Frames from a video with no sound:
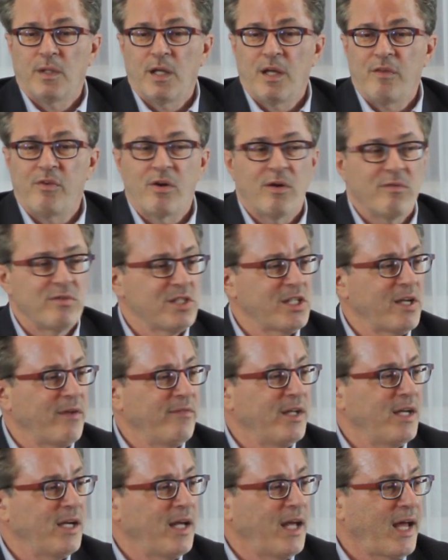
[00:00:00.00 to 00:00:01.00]
If you're over
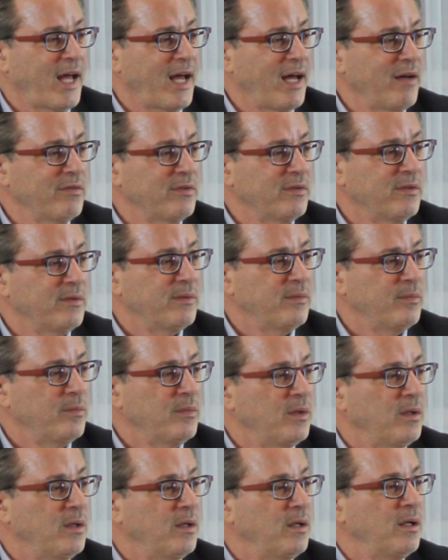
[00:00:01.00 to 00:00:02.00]
70 and a half,
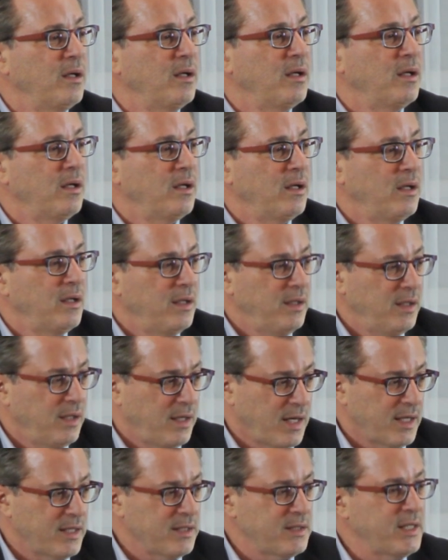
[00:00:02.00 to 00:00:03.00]
you
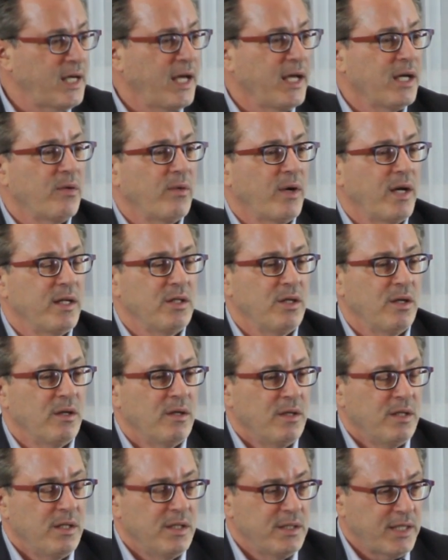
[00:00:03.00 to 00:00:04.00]
got to take, right?
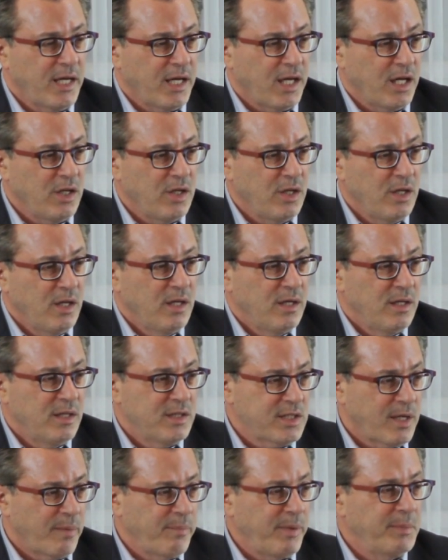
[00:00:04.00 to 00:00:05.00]
You're taking,
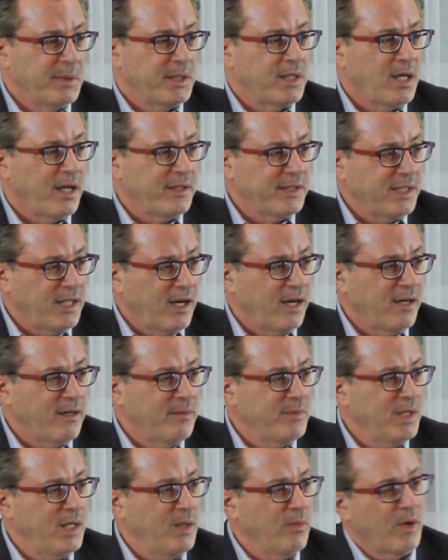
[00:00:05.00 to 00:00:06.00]
some people call it the
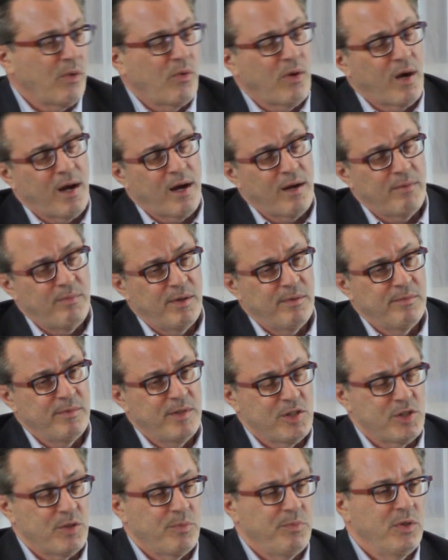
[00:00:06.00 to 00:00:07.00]
RMD, required minimum
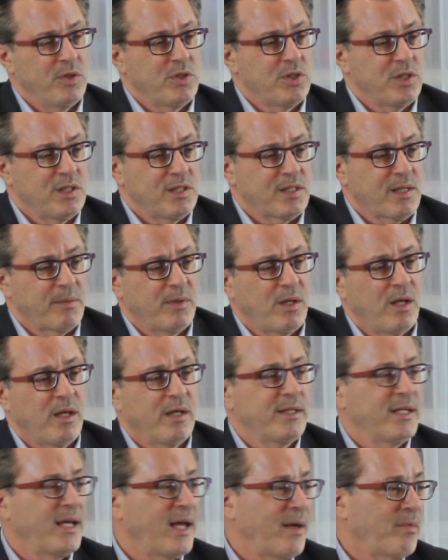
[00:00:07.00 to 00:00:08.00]
distribution, some
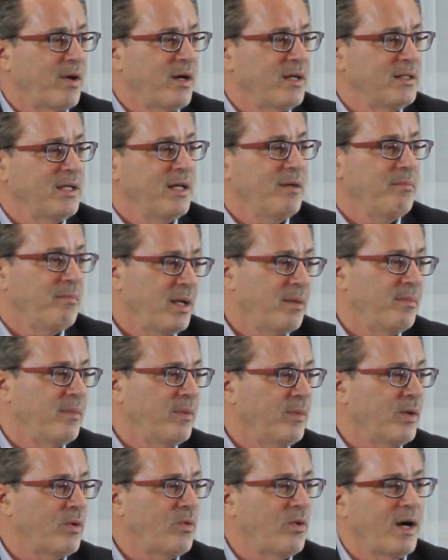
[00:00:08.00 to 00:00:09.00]
call it the MRD,
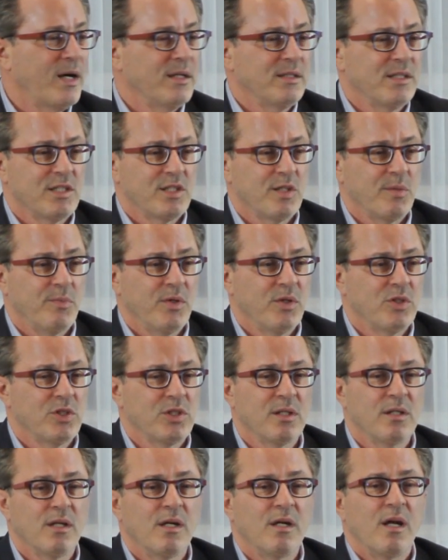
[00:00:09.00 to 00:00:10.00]
minimum required
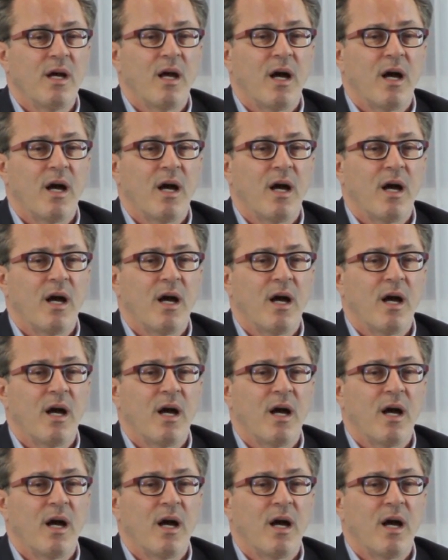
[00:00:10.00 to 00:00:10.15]
distribution.